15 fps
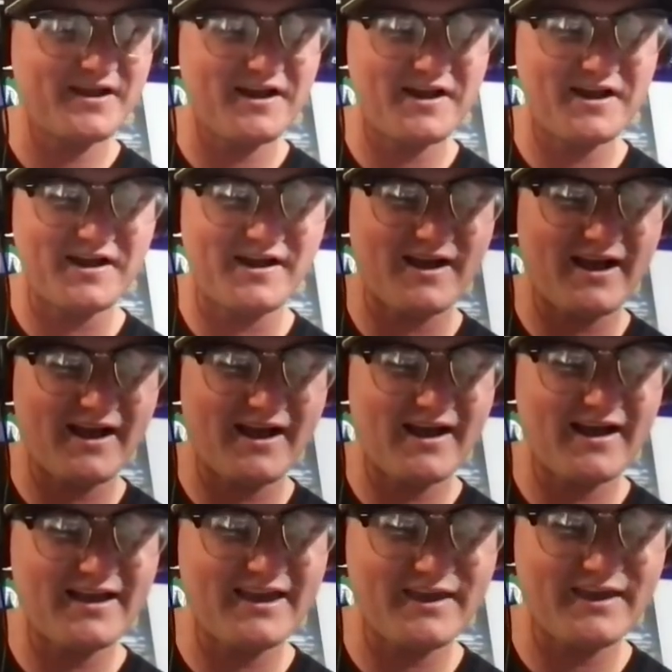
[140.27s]
uh,
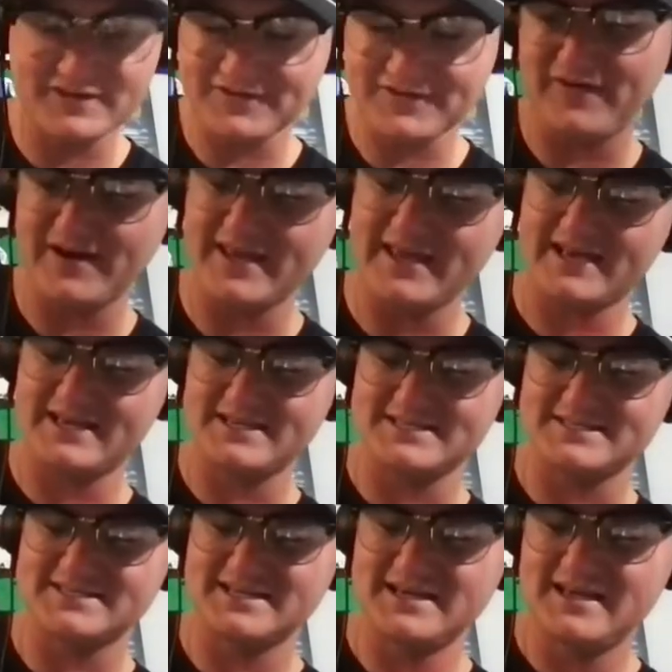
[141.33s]
it's funny
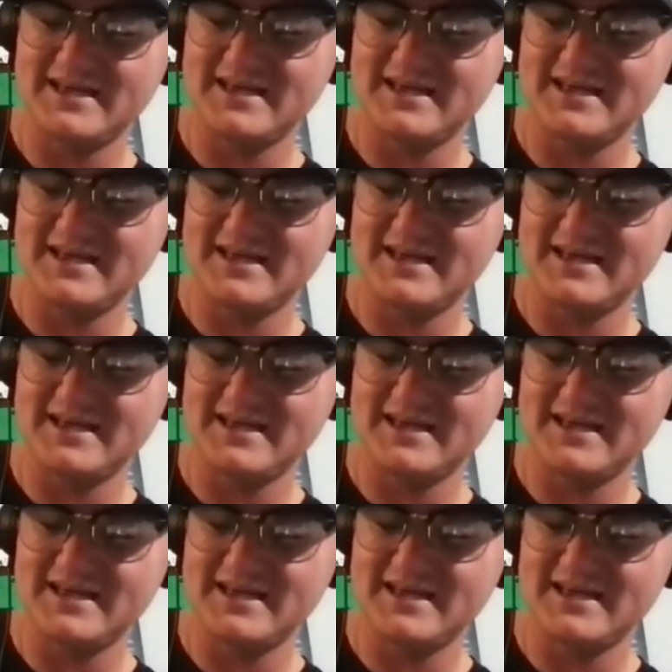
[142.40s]
because